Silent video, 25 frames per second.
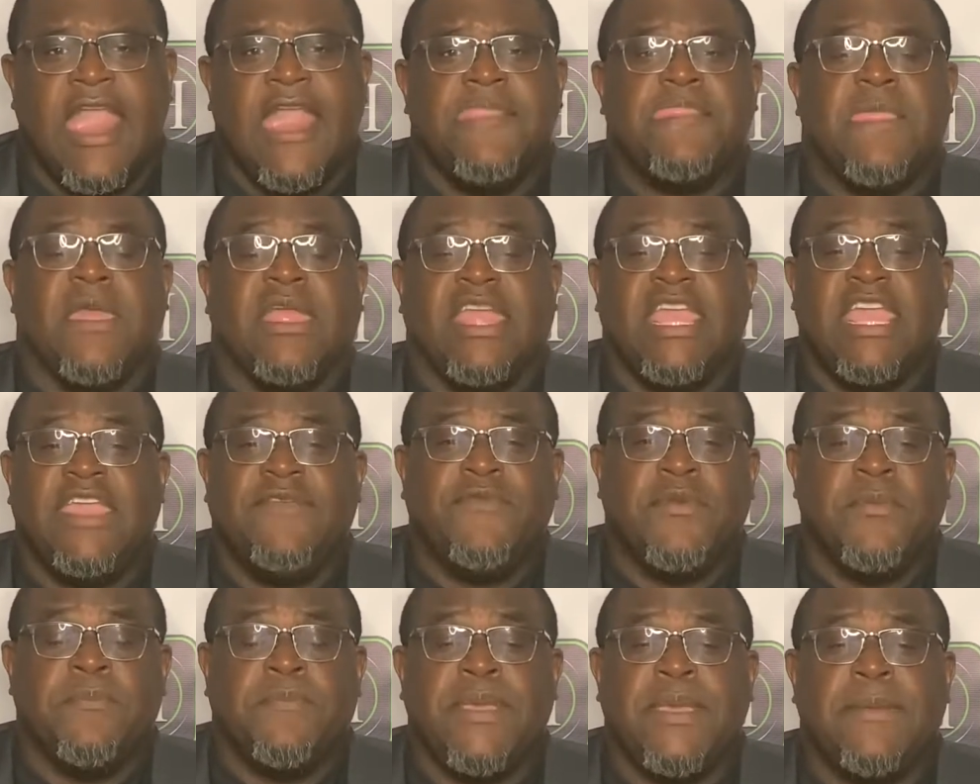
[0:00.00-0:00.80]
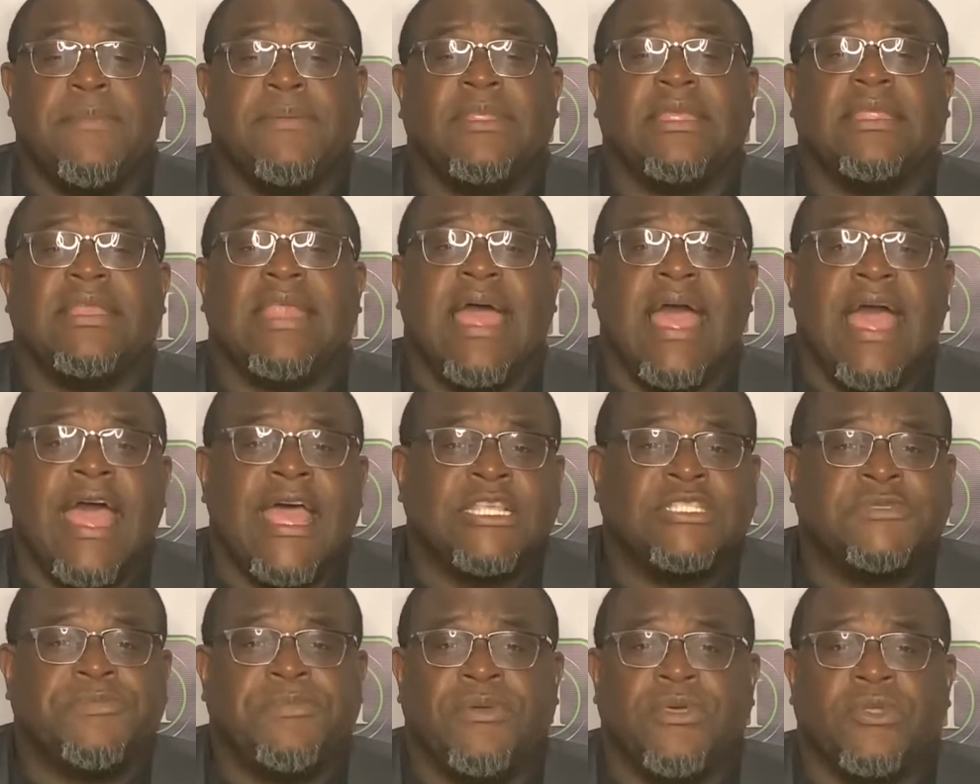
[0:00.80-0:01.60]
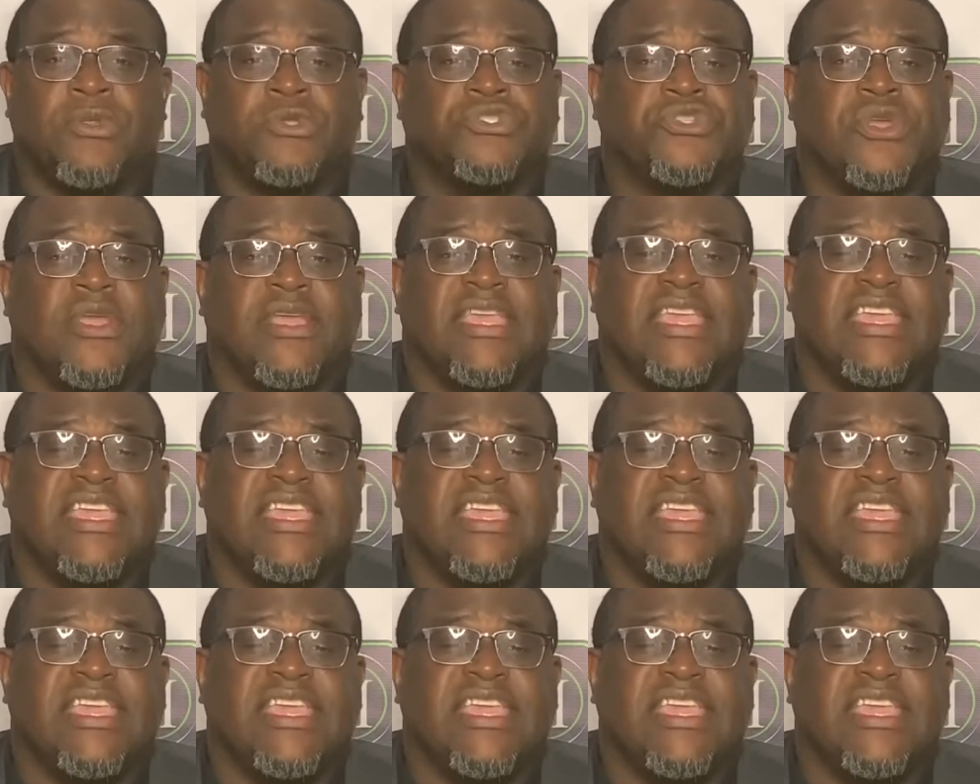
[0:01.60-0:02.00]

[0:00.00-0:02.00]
that even people in hospitals are